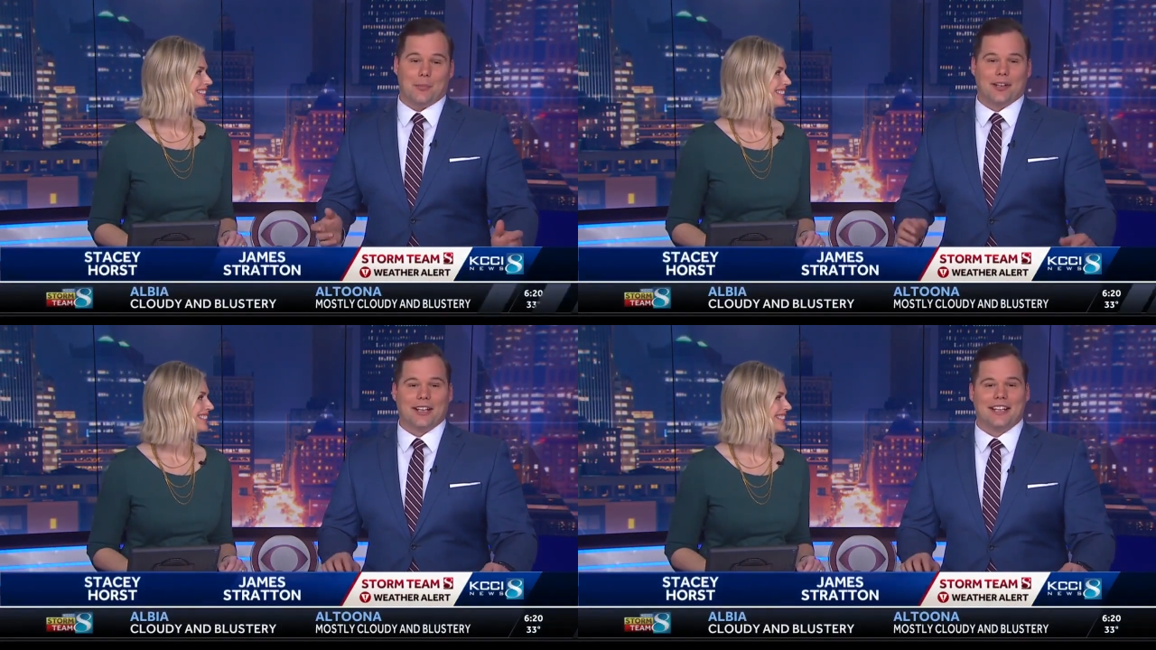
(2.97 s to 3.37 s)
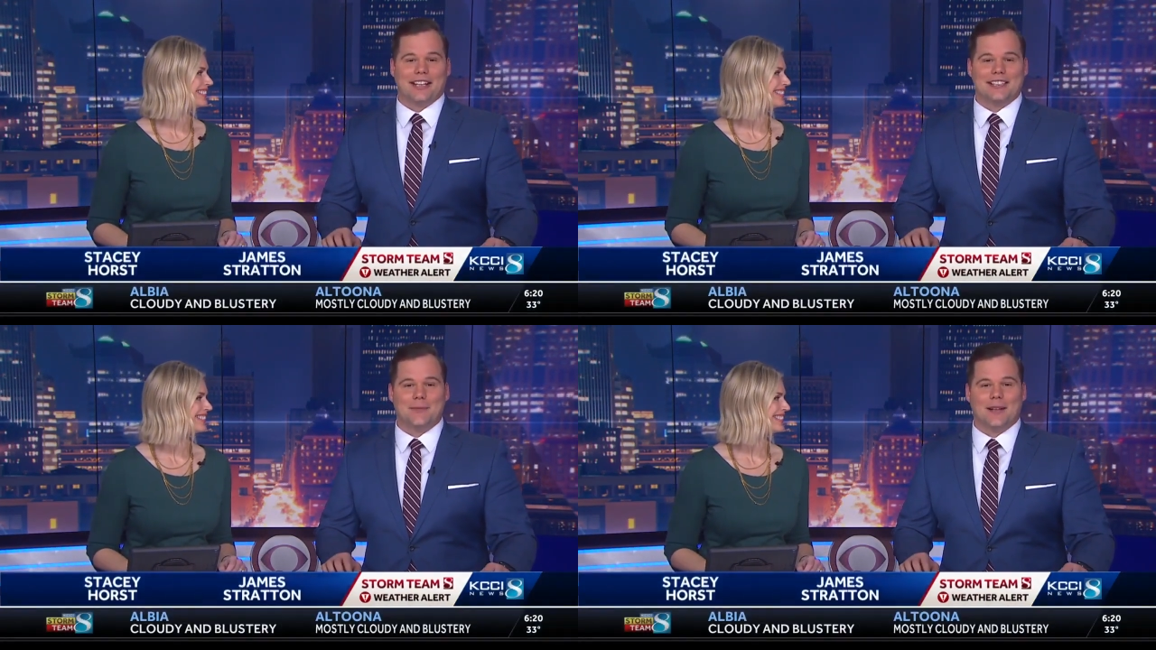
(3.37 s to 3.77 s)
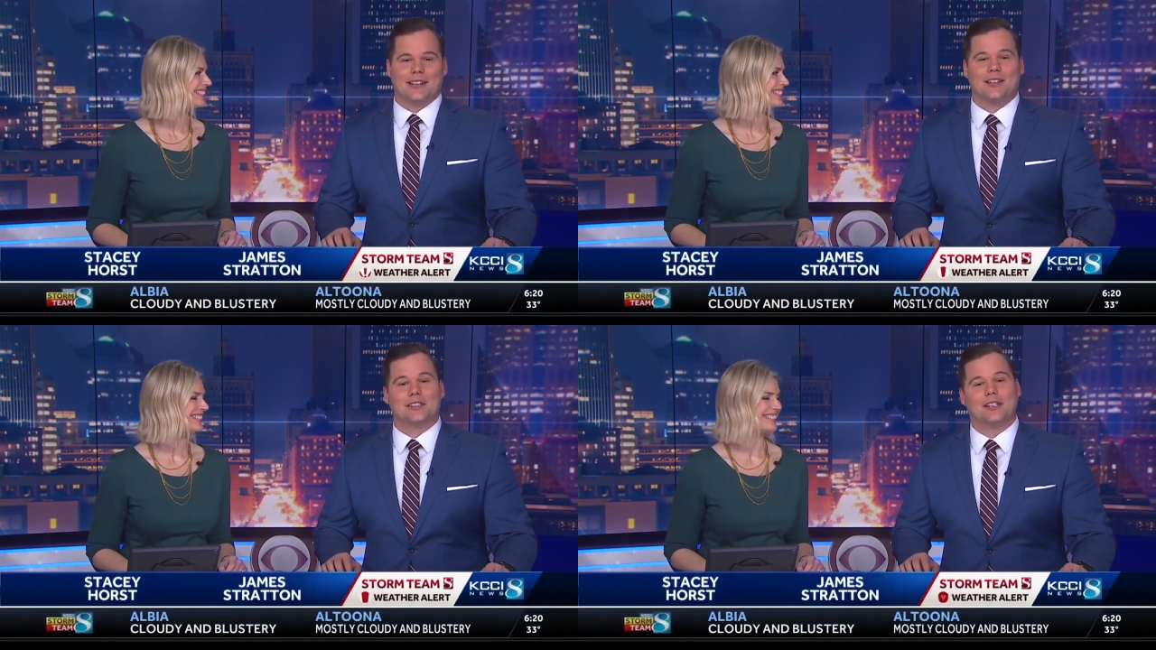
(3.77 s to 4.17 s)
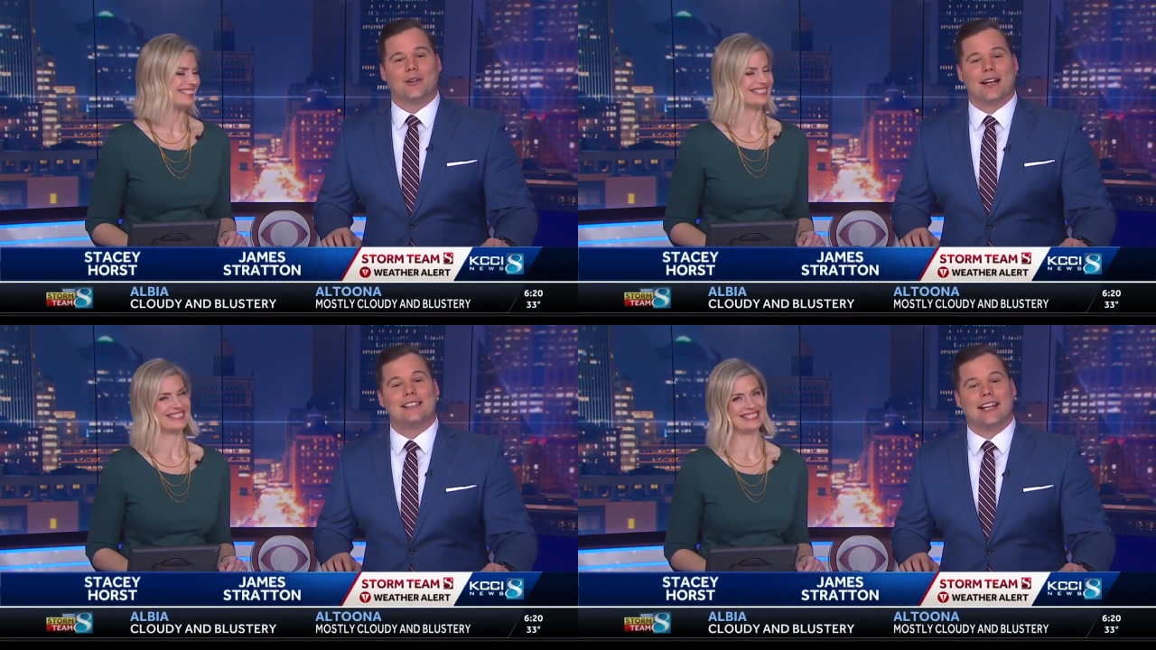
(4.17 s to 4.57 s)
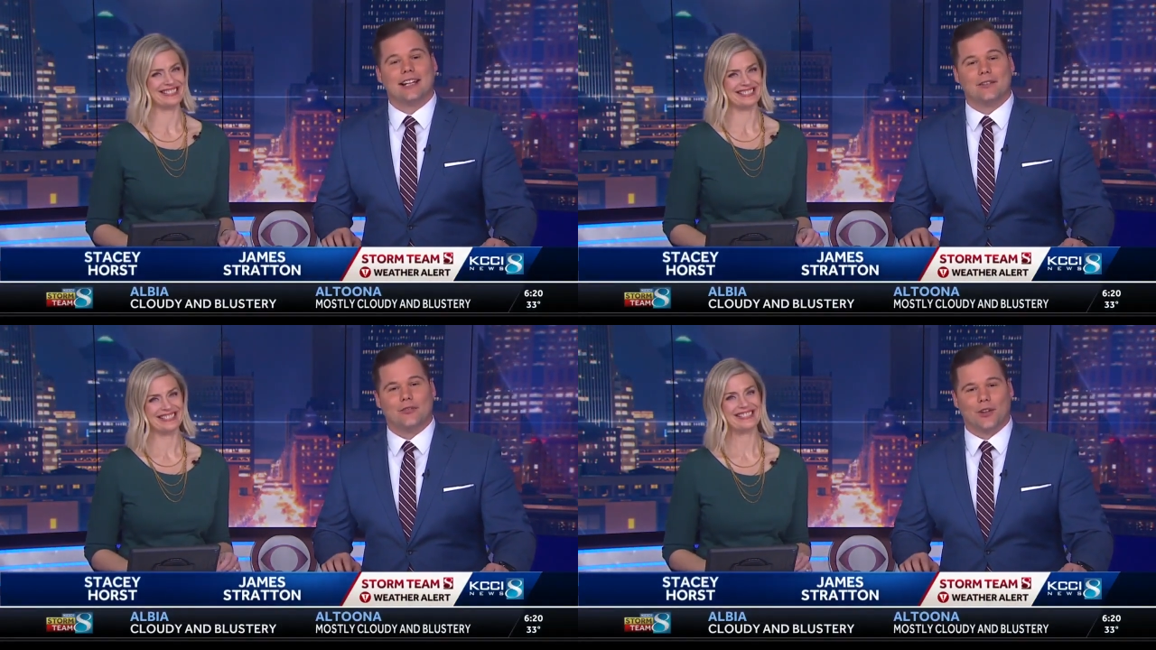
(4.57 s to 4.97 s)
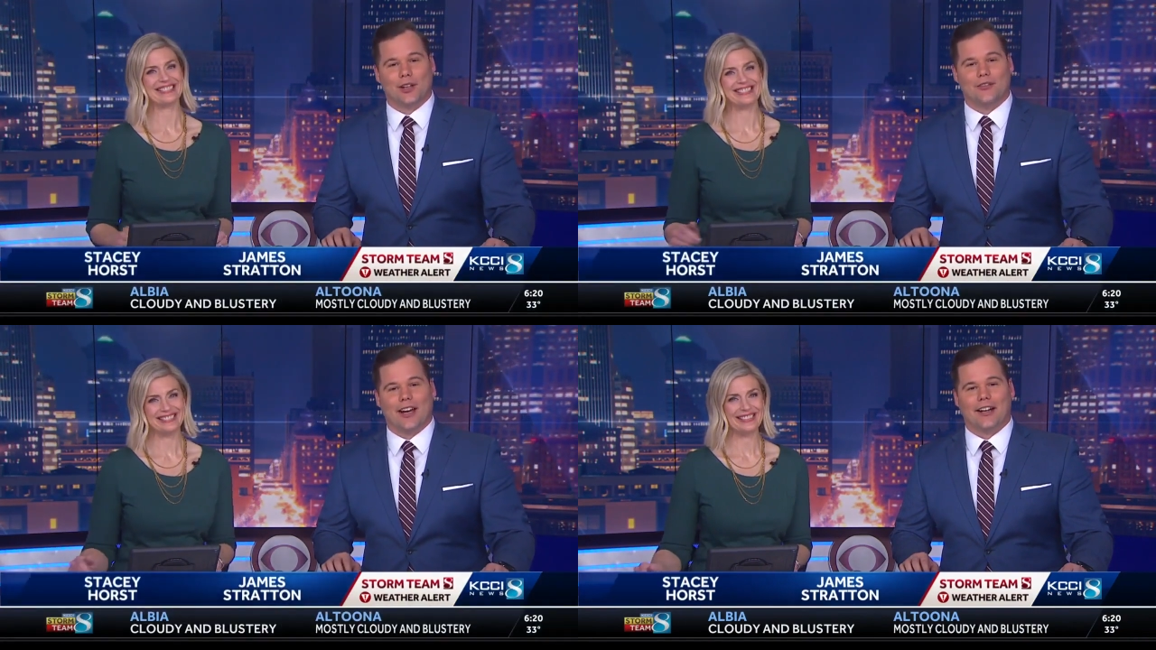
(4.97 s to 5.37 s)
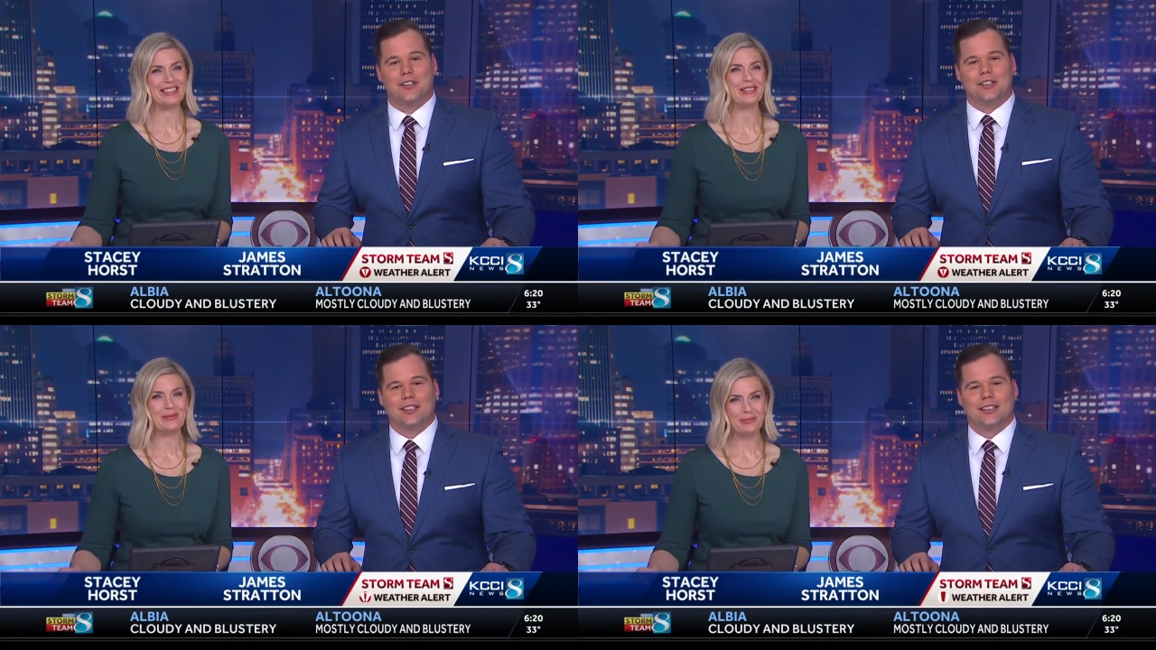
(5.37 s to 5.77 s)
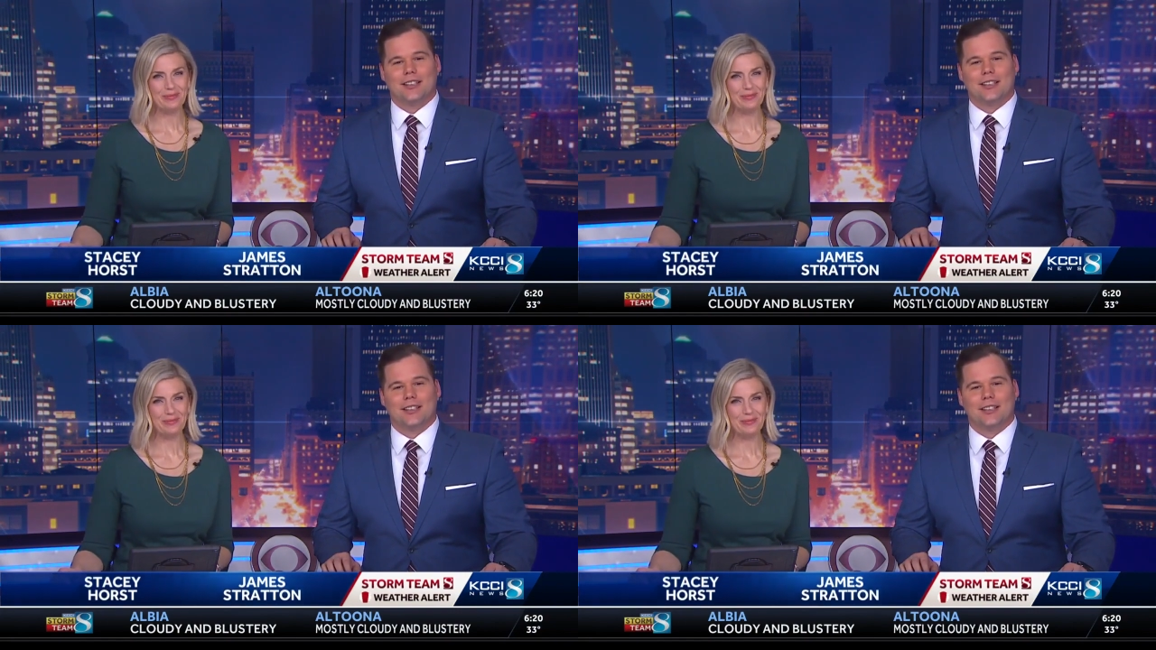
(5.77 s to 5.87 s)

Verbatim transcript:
Speaker 1: Yeah, plenty of kids spent their snow day taking full advantage.